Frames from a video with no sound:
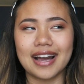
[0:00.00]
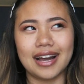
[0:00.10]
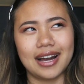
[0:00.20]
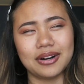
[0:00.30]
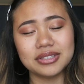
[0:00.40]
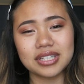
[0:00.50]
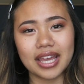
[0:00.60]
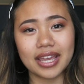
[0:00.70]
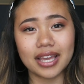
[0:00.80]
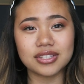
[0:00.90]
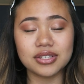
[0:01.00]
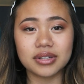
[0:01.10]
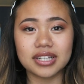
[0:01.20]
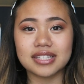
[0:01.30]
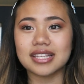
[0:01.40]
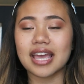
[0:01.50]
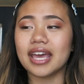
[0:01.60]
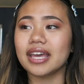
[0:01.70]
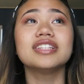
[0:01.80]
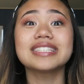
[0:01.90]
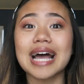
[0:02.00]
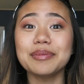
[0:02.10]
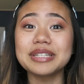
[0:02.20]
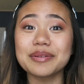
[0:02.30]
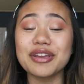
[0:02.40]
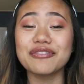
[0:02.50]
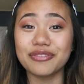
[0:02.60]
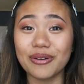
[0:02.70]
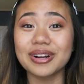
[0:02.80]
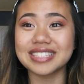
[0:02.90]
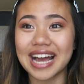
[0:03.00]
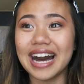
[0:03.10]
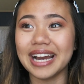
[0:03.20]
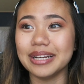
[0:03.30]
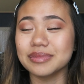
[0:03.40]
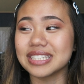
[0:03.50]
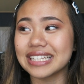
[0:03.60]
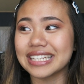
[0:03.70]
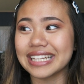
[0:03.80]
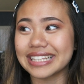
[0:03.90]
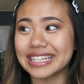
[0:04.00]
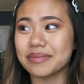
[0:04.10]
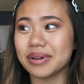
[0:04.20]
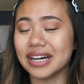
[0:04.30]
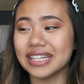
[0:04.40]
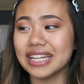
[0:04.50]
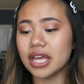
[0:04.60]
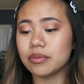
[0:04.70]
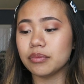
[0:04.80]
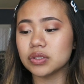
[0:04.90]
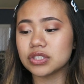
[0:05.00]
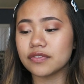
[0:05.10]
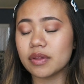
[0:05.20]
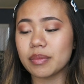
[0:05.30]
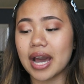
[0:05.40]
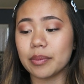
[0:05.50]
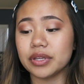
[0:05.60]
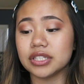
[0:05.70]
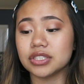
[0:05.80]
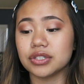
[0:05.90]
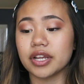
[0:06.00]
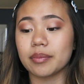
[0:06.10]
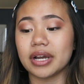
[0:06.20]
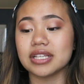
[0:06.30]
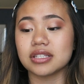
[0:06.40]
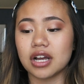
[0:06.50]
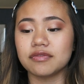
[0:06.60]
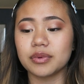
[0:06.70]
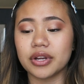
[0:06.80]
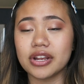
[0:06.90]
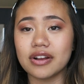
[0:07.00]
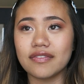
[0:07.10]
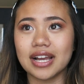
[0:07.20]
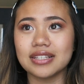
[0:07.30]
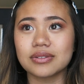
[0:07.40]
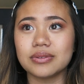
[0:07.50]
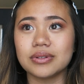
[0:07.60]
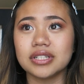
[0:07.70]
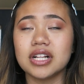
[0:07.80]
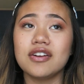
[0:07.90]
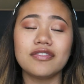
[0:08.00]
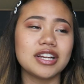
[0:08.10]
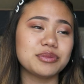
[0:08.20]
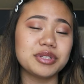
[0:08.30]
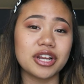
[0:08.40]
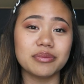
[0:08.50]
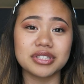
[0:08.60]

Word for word: out, I guess you could say. This happened to me four times, now that I think about it. And most of them happened during my sophomore year of high school. Freshman year